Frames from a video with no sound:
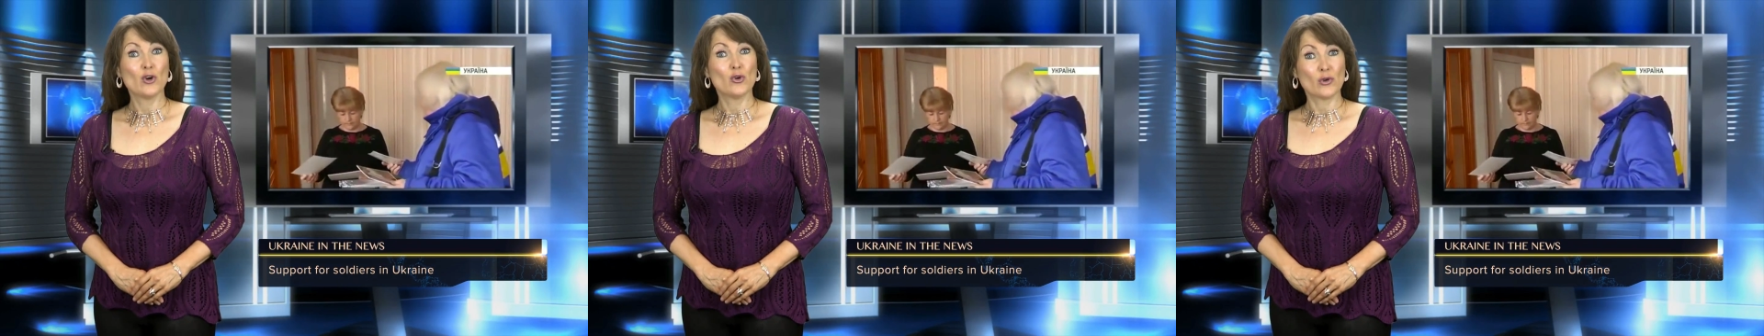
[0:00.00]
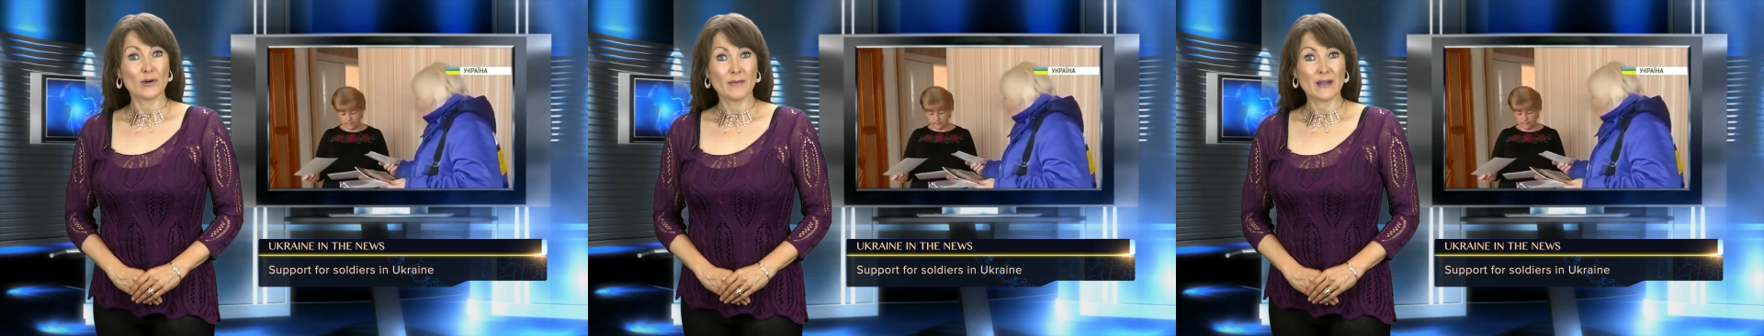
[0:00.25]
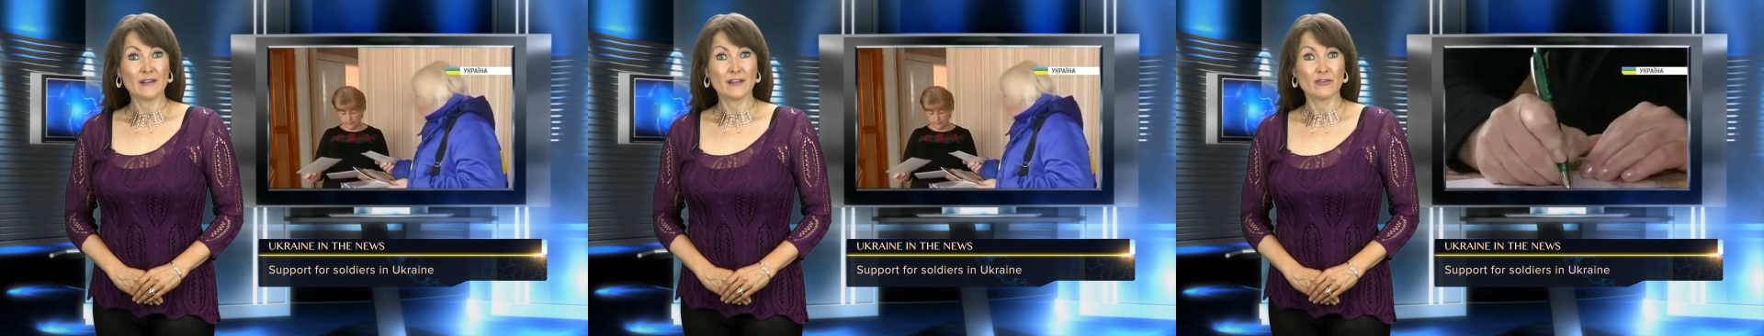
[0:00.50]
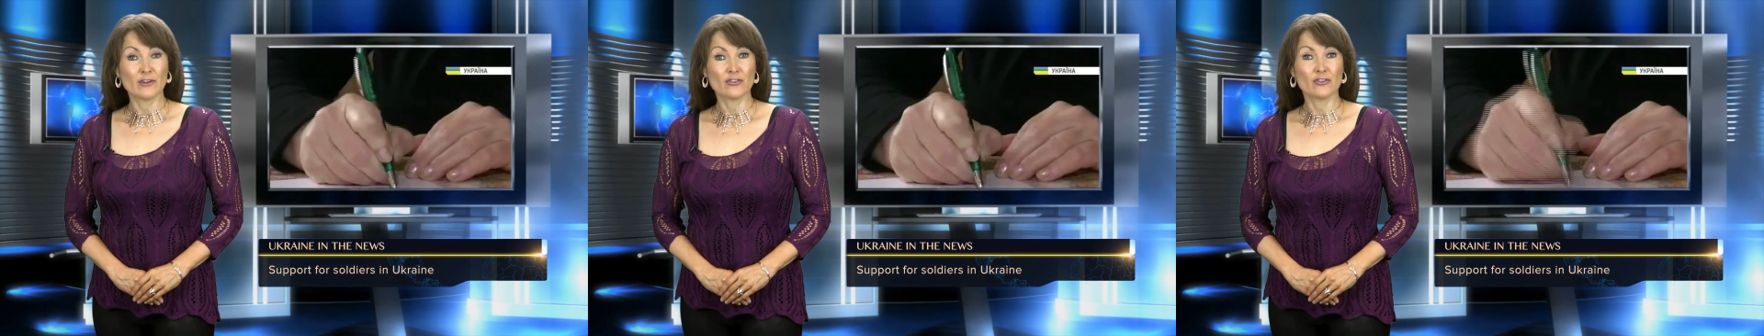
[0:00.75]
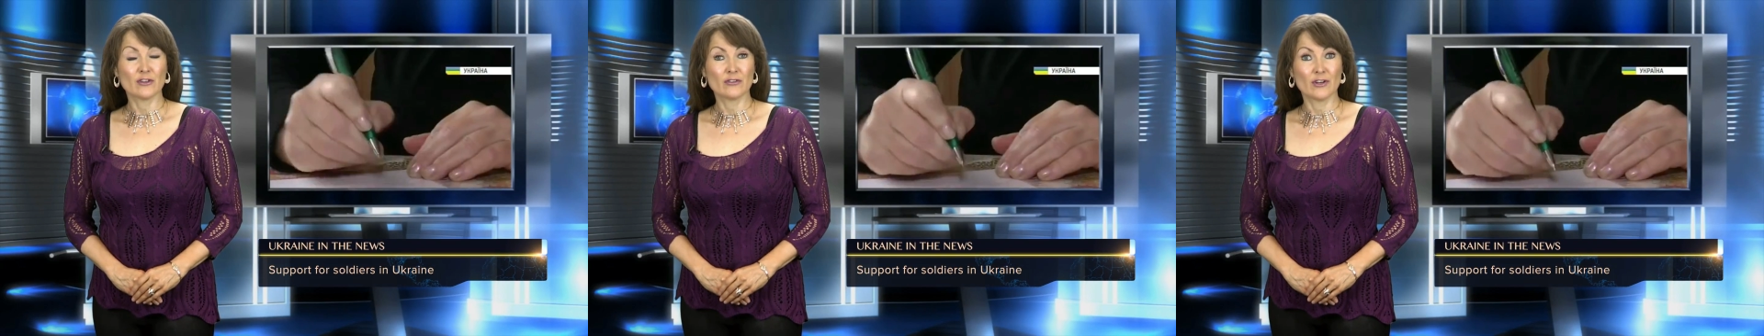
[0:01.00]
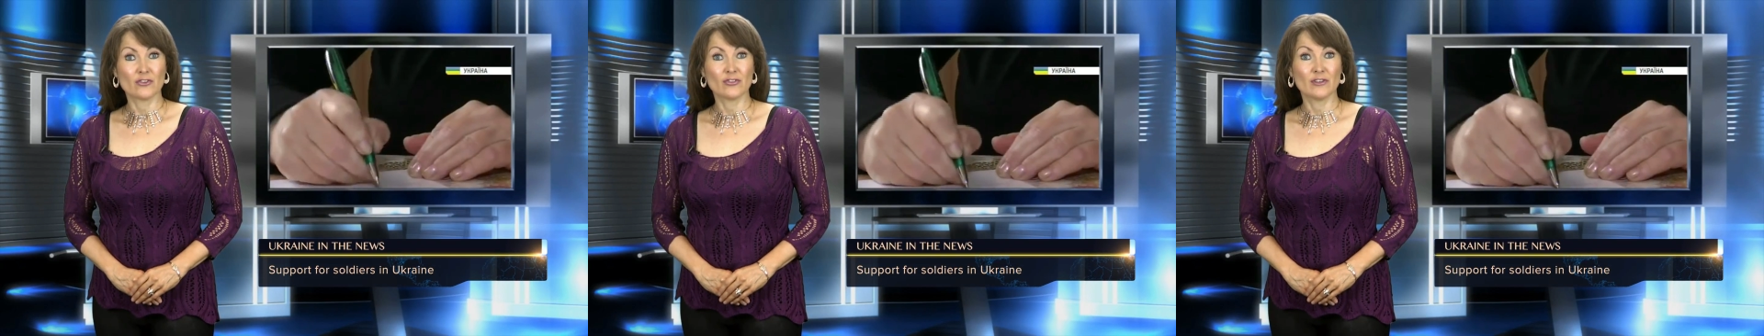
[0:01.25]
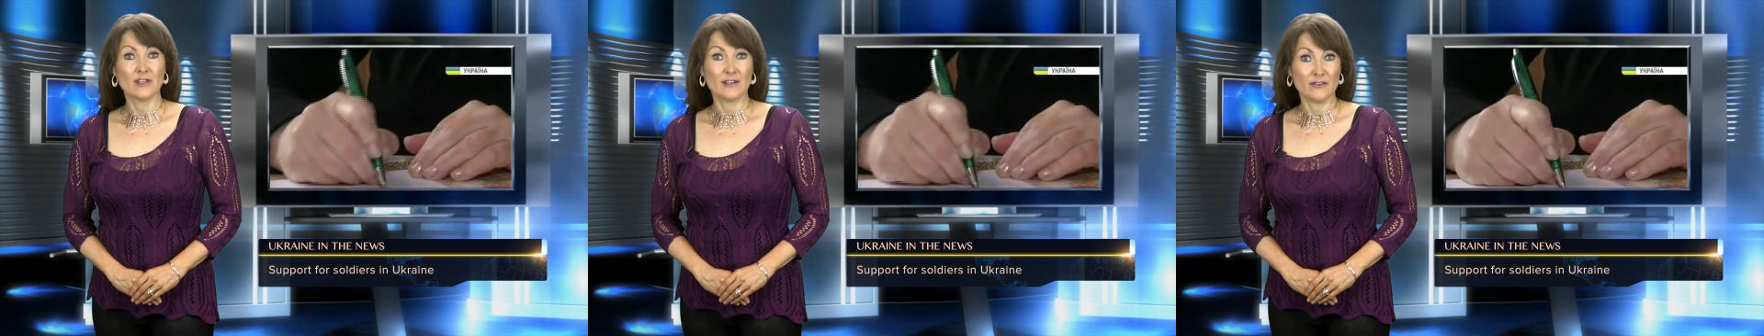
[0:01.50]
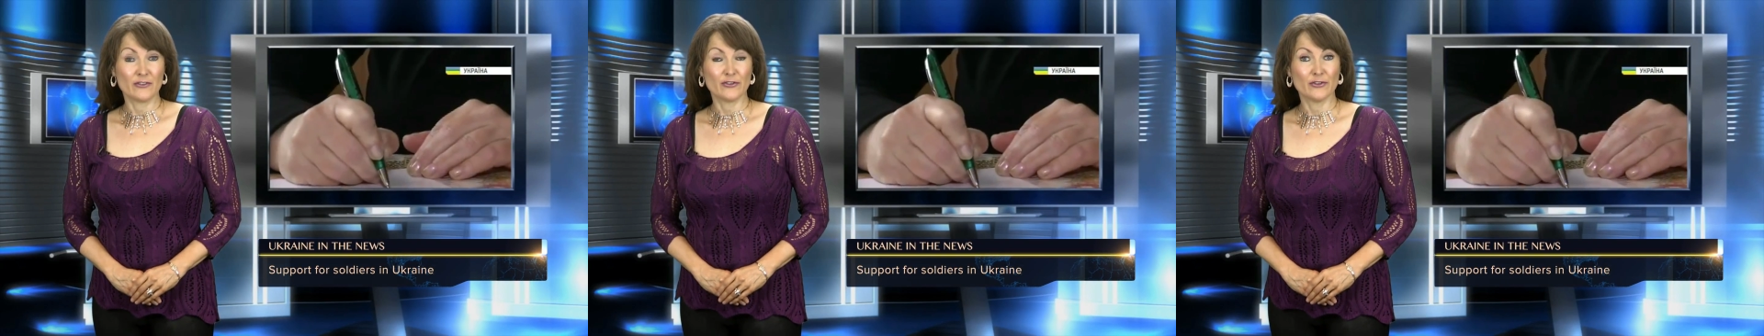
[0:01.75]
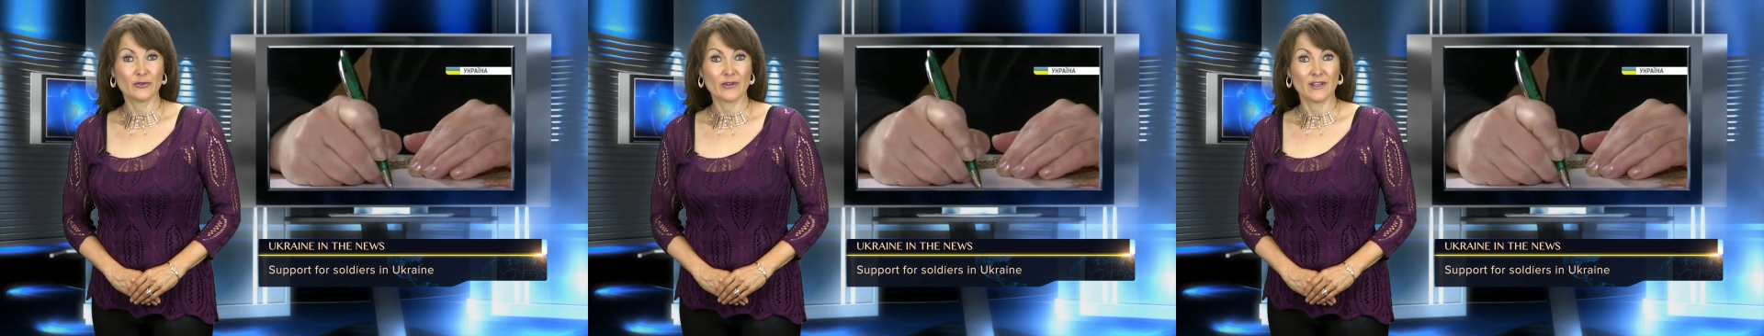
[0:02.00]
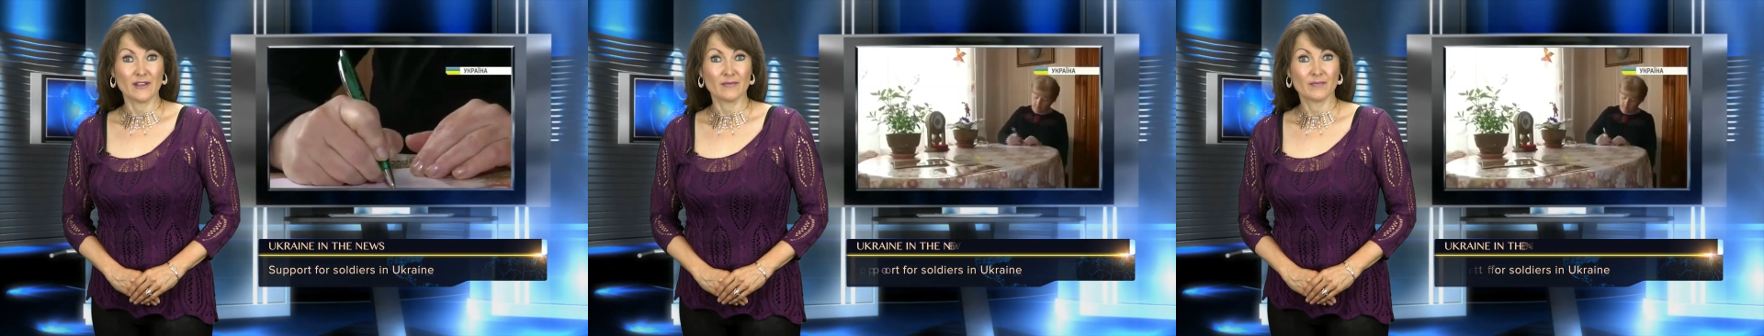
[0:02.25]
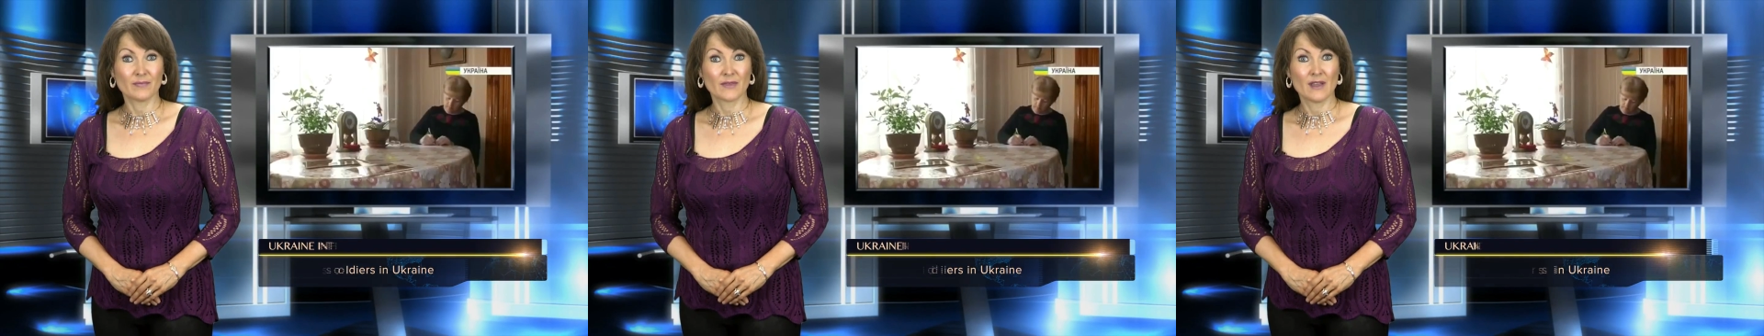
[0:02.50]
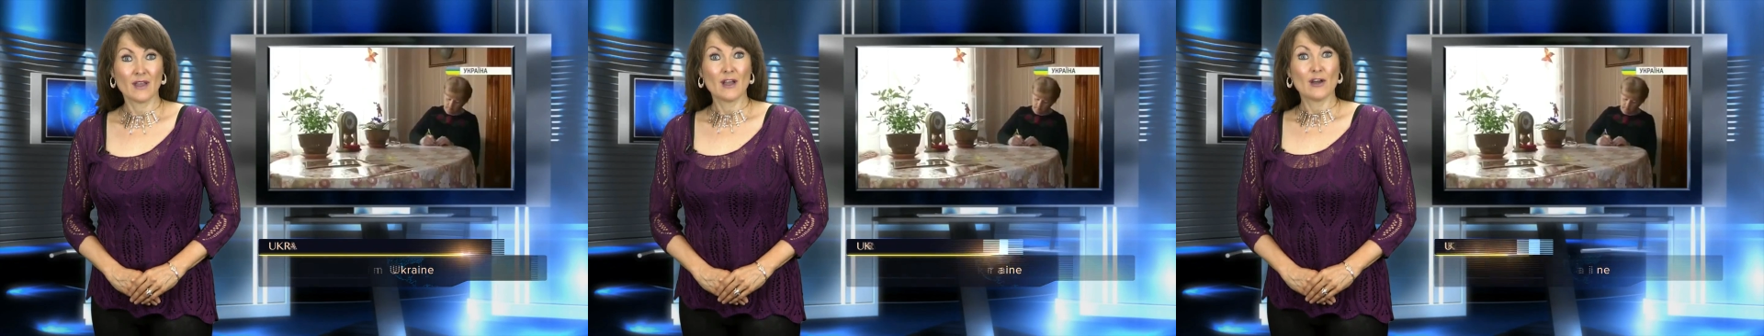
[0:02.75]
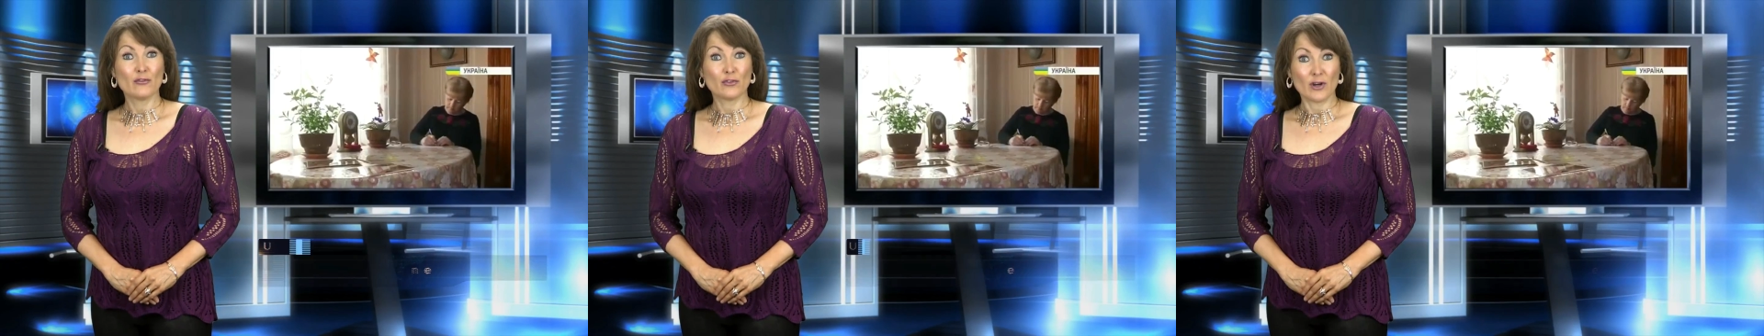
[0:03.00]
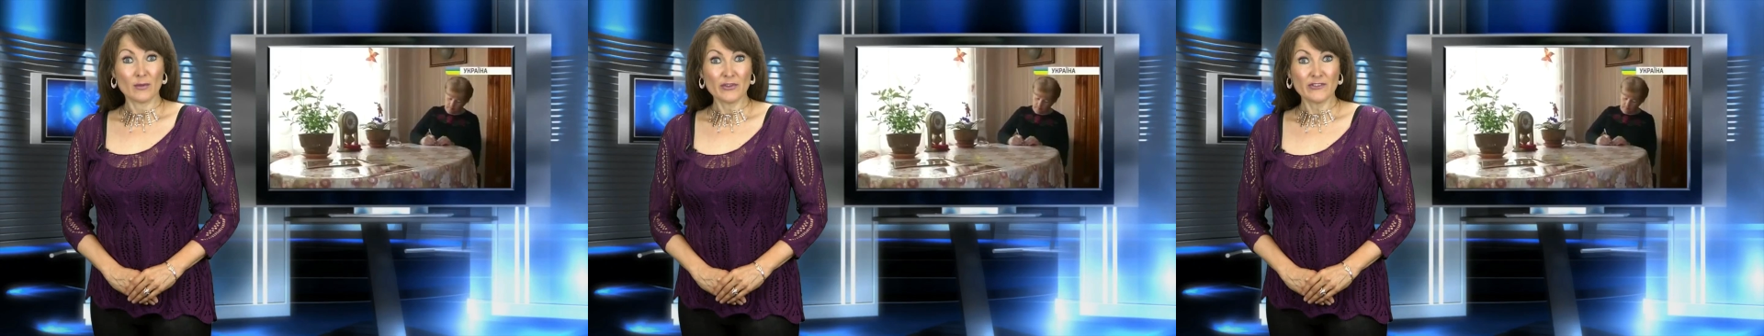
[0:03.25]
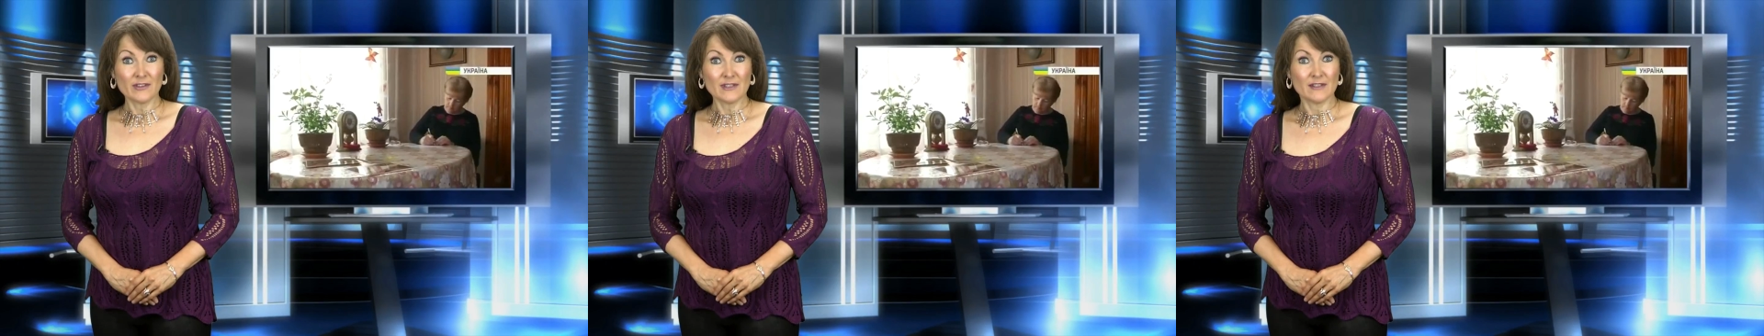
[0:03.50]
who are battling Russian aggression in eastern Ukraine. For almost a